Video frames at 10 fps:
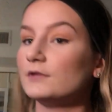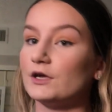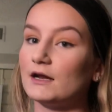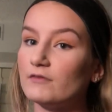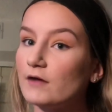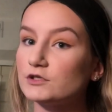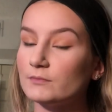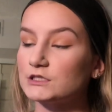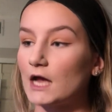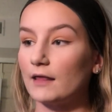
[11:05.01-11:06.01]
You can never have too
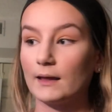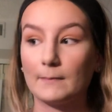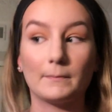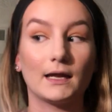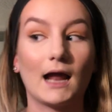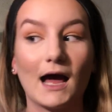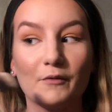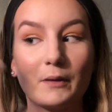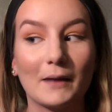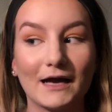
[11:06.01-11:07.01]
much highlight, but I
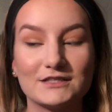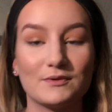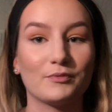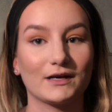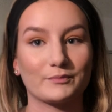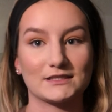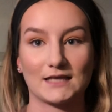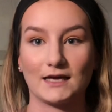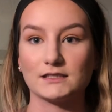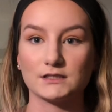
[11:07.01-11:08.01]
want mine to be pretty
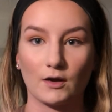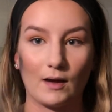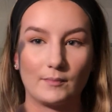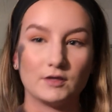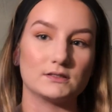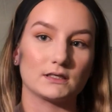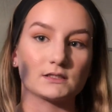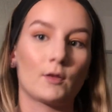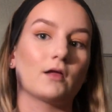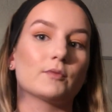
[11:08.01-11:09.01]
precise, so I'm using a
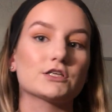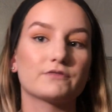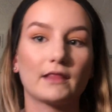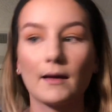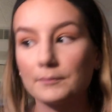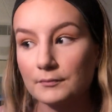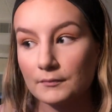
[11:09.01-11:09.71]
smaller brush for that.